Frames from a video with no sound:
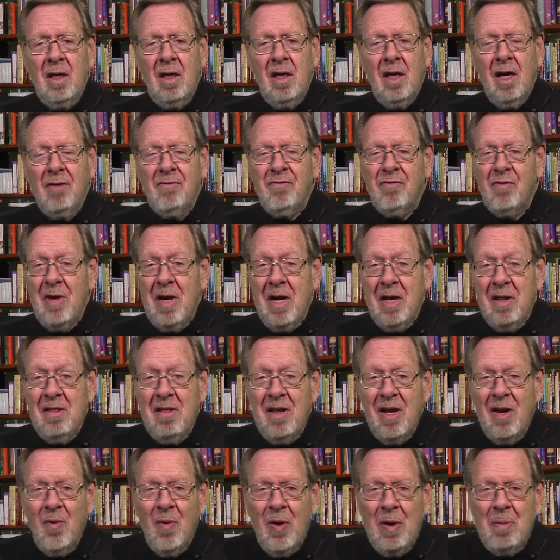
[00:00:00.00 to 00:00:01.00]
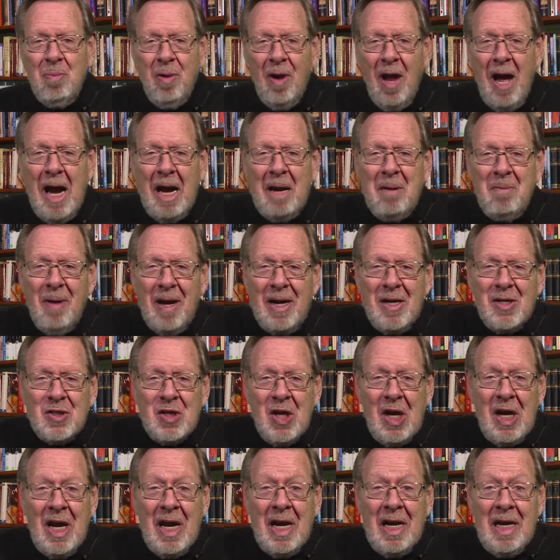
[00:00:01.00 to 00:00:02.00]
A friend then replied by
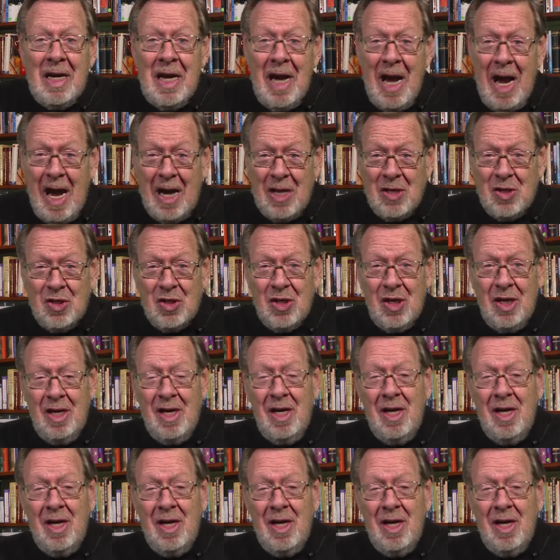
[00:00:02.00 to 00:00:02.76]
saying, Yes,